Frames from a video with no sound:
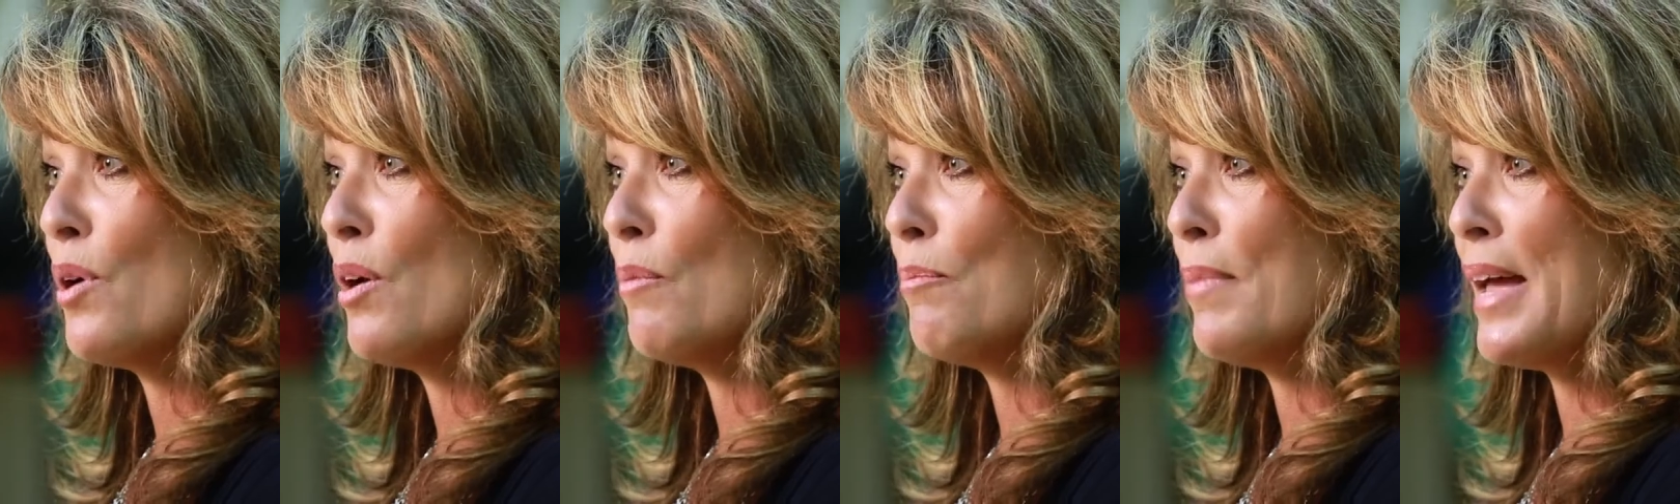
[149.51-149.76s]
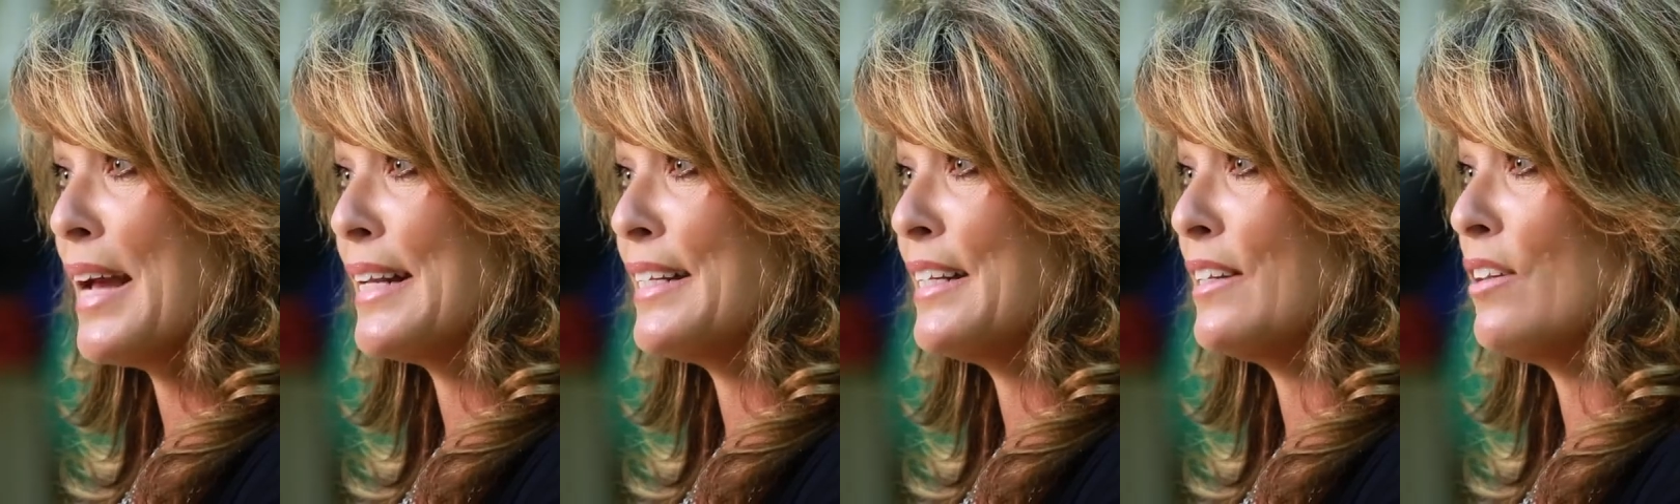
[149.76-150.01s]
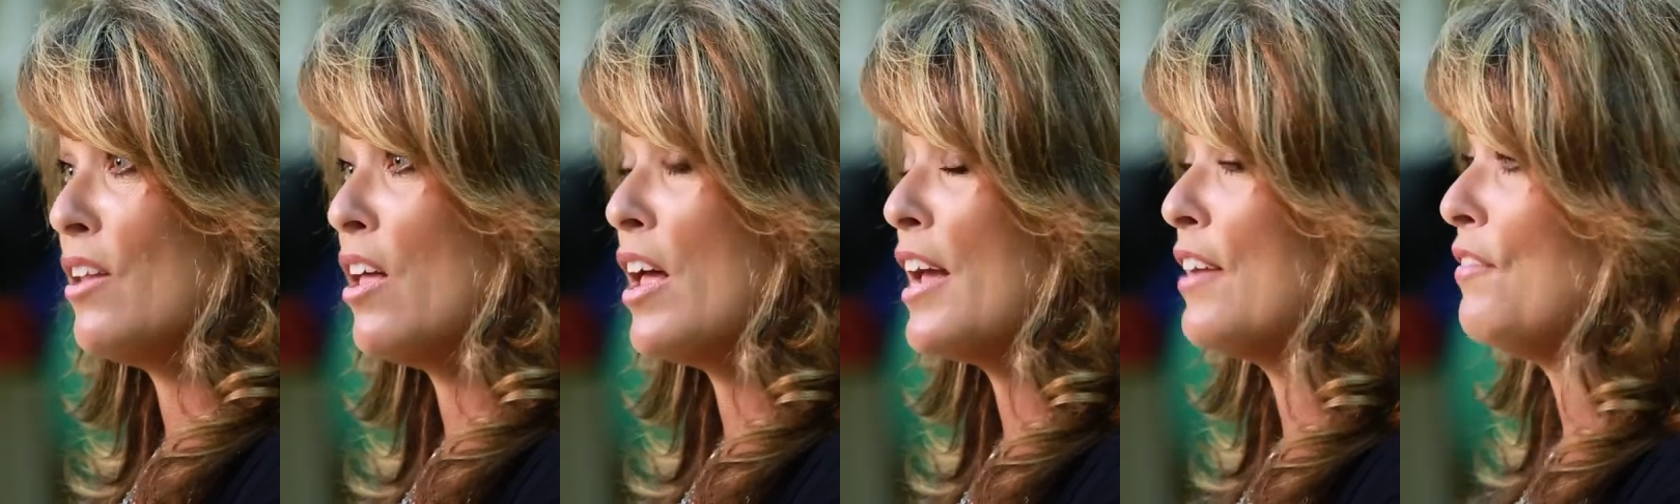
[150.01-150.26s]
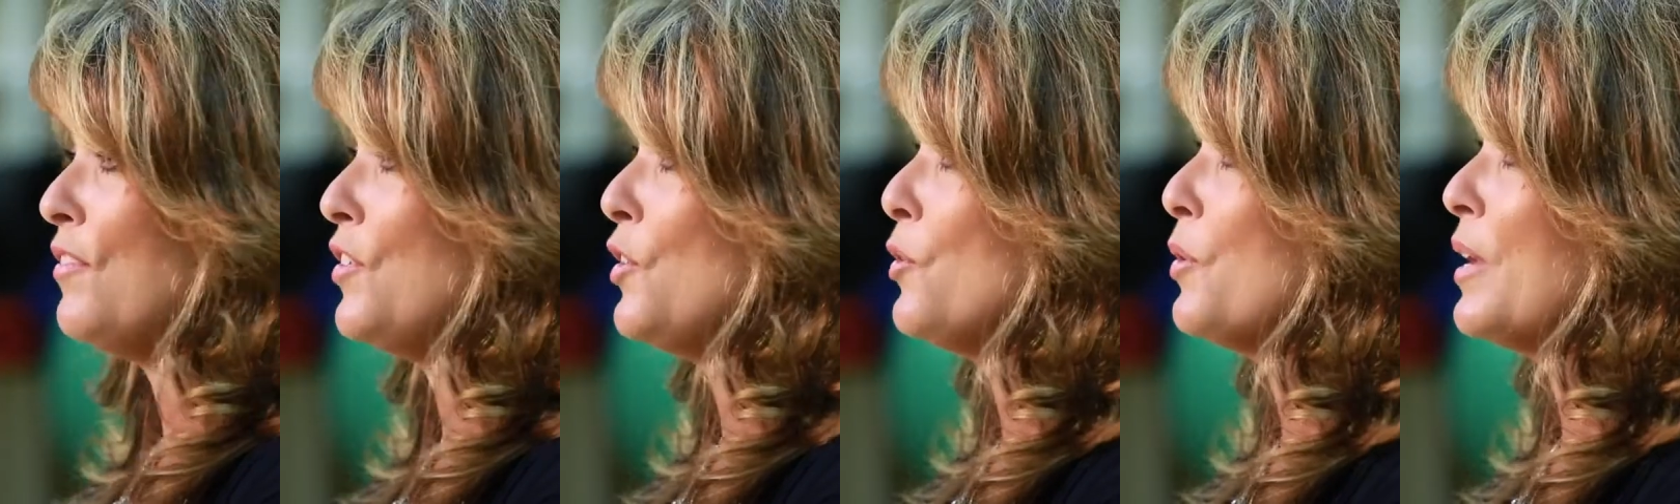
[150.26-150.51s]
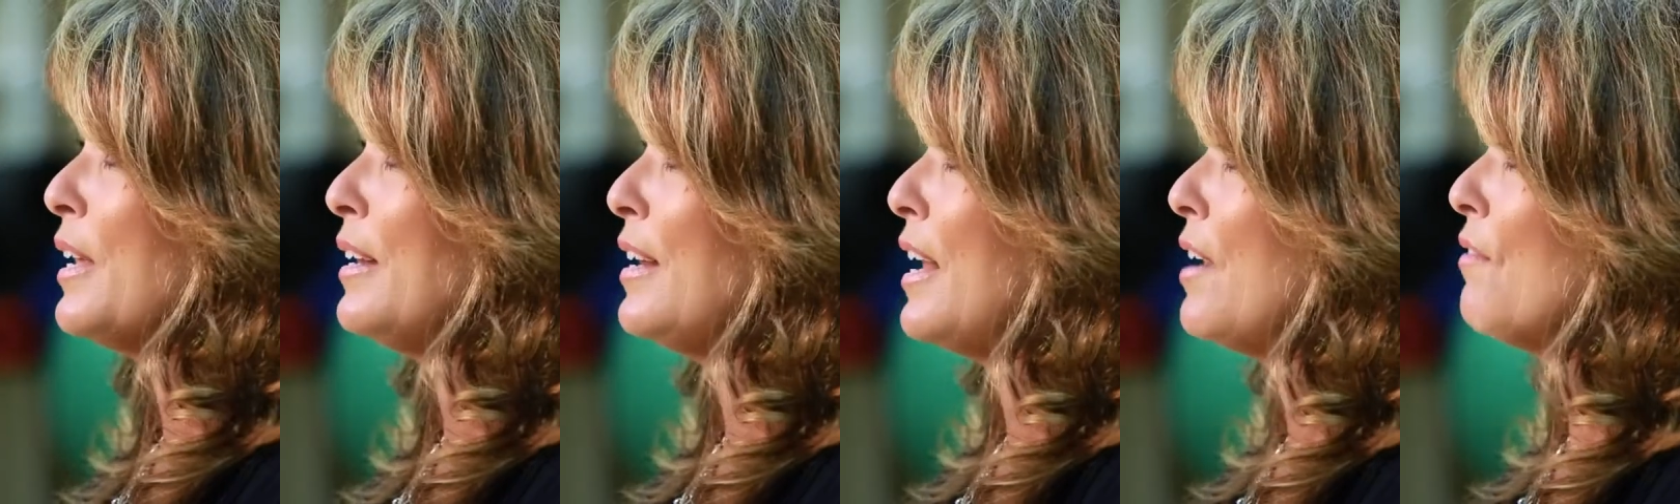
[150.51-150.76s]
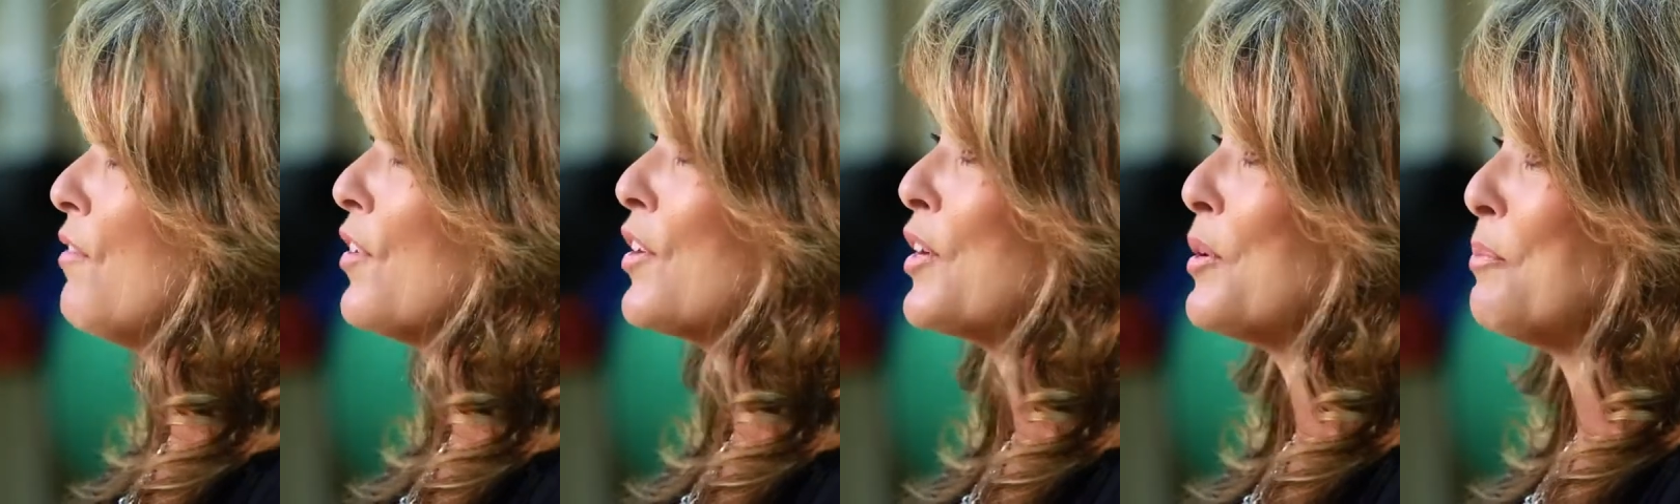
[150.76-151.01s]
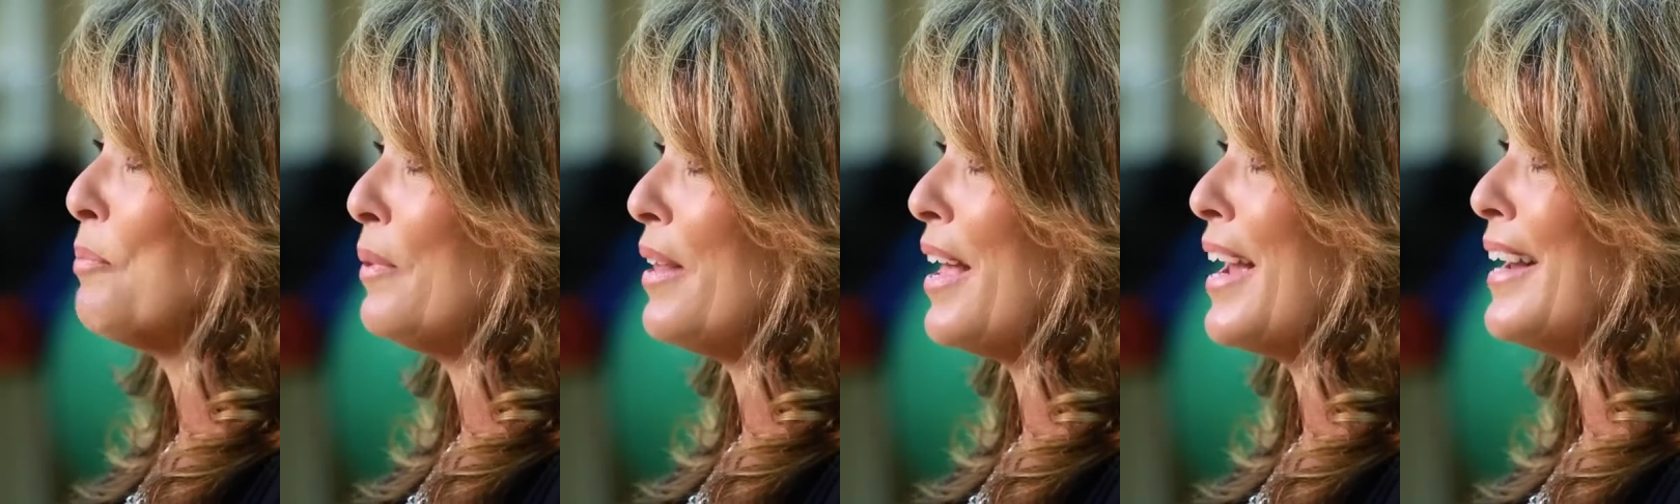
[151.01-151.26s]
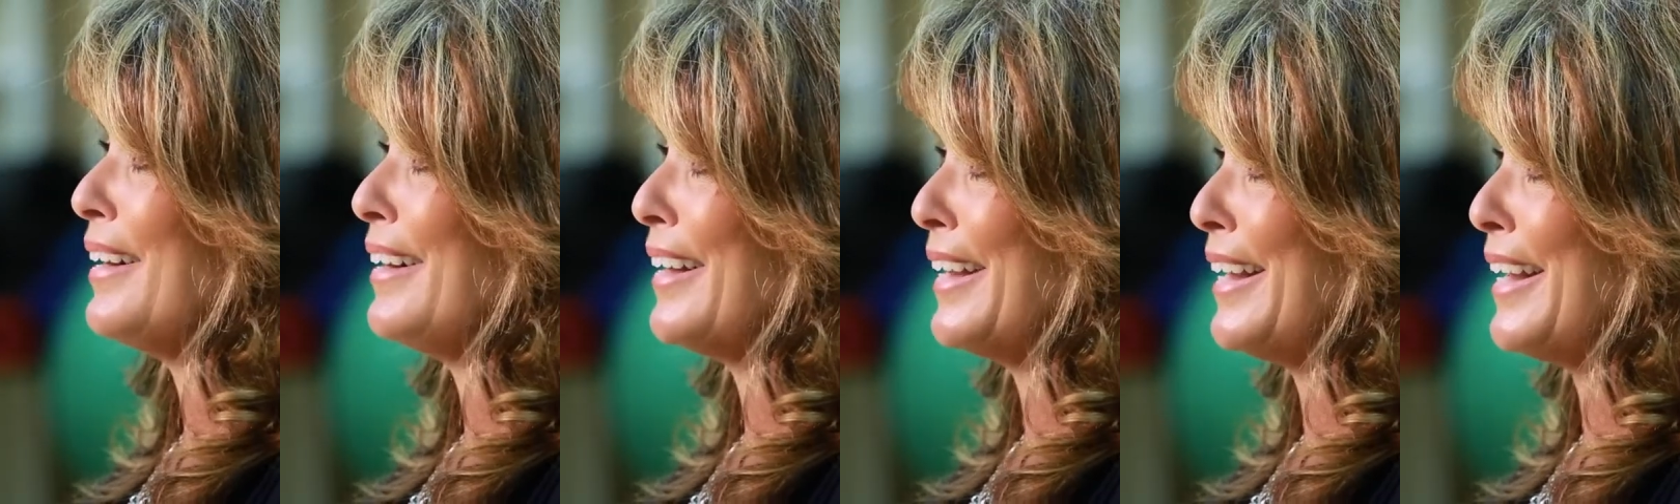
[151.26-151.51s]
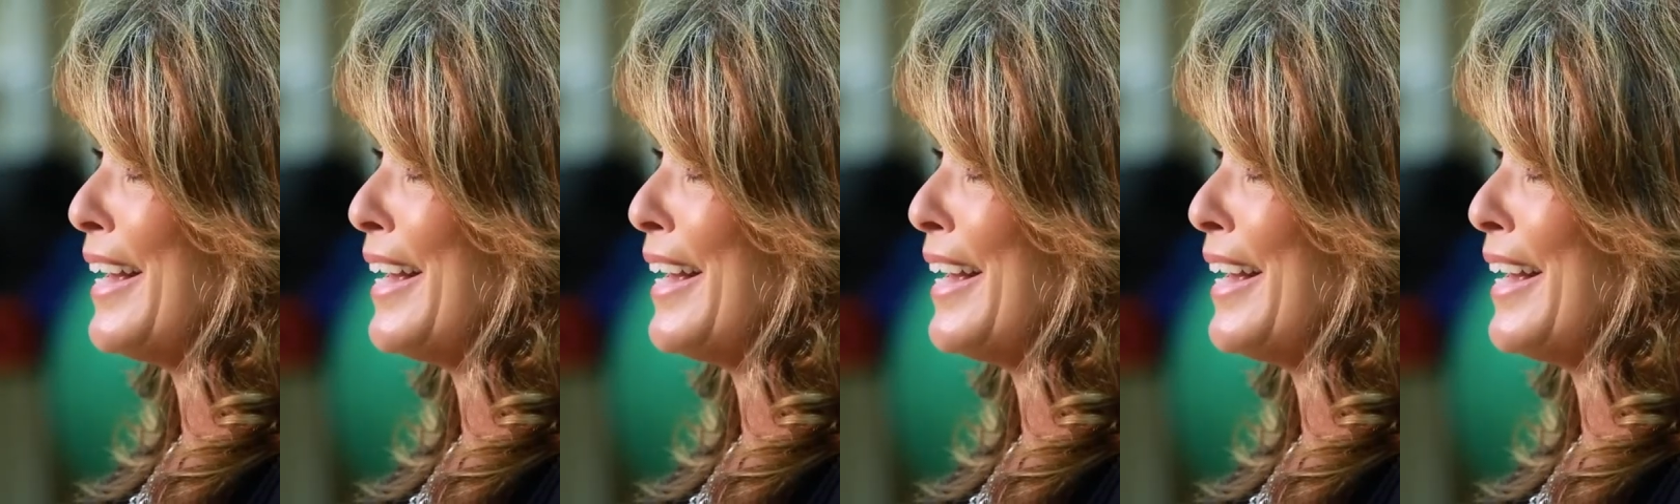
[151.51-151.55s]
brought back to life, you can never complain